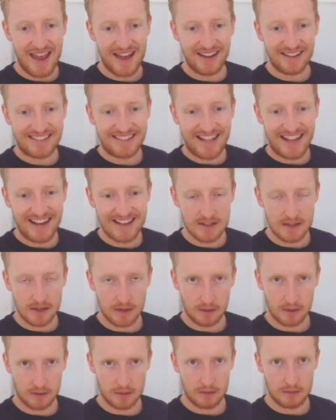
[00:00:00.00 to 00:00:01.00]
adenosine
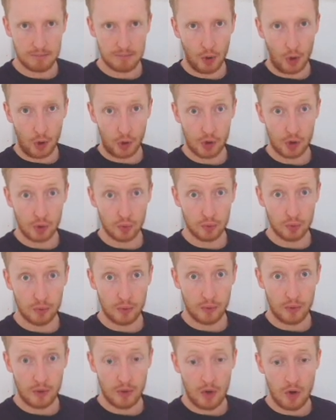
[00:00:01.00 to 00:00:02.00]
molecule,
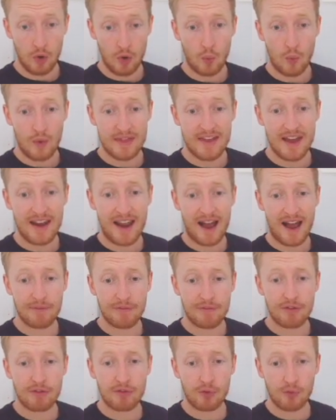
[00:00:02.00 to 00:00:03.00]
we then have
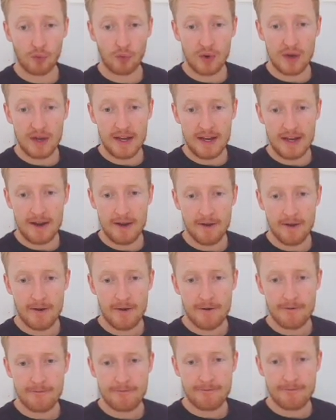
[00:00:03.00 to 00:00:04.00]
three
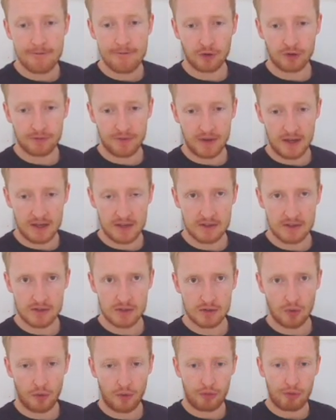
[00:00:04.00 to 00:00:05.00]
phosphates
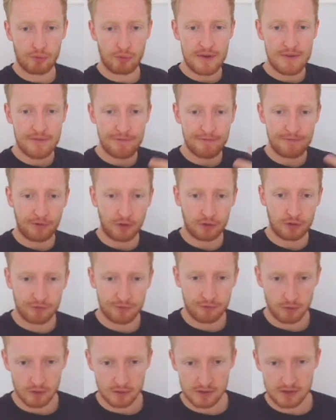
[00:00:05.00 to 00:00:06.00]
or three
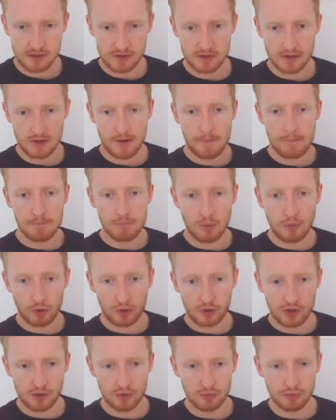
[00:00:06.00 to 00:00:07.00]
phosphorus
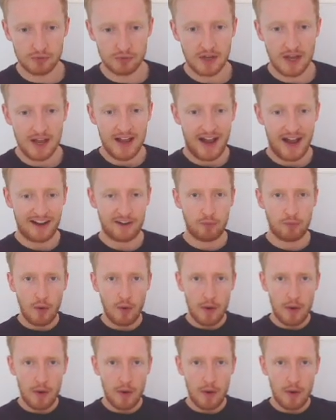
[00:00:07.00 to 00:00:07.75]
molecules. And if we